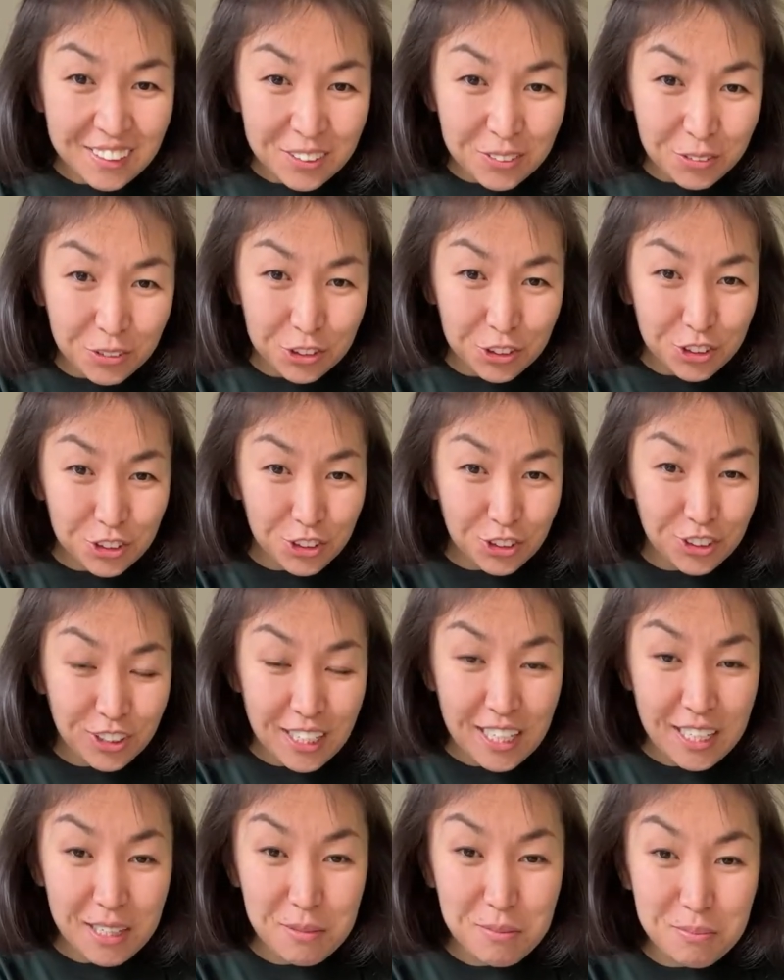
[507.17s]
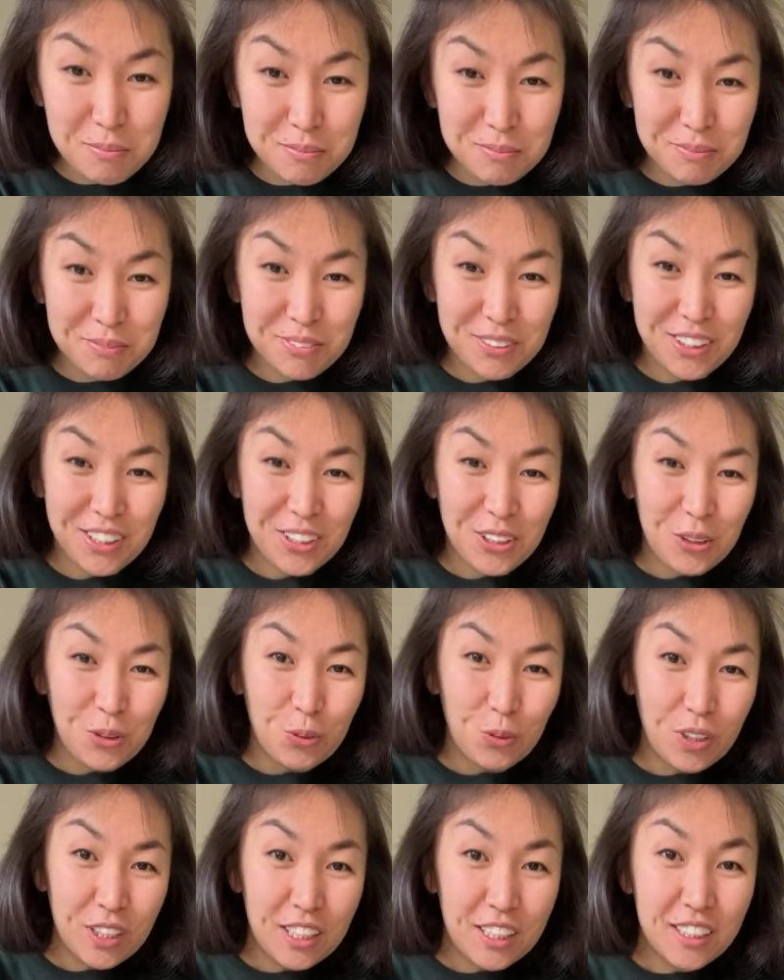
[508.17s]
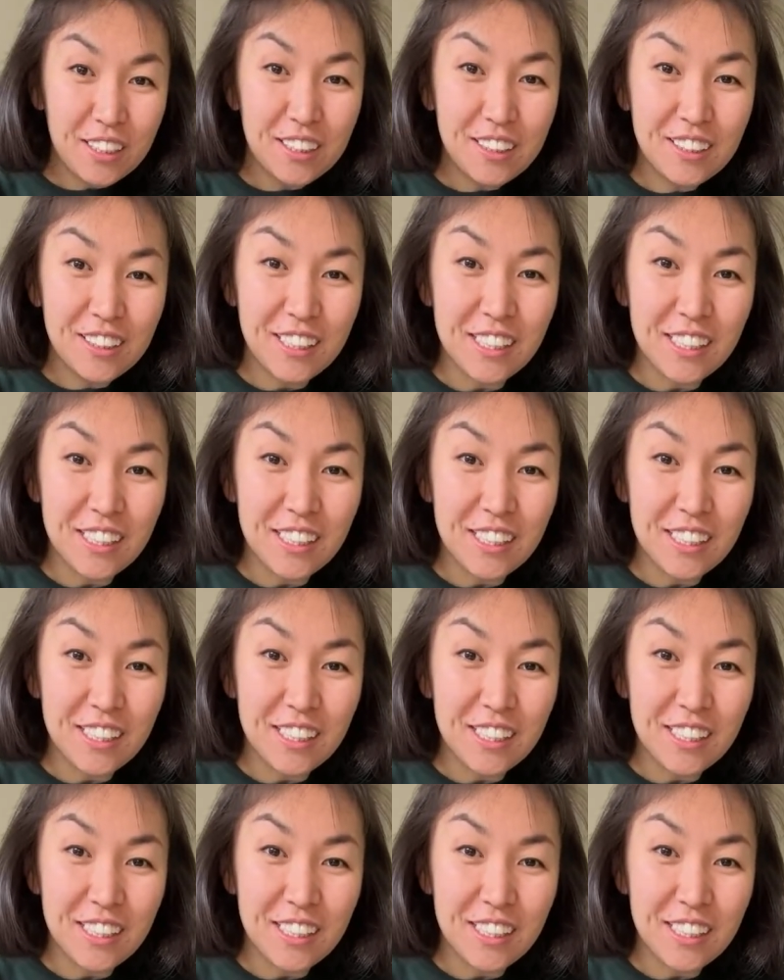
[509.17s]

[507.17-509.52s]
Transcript: What's your name? Well,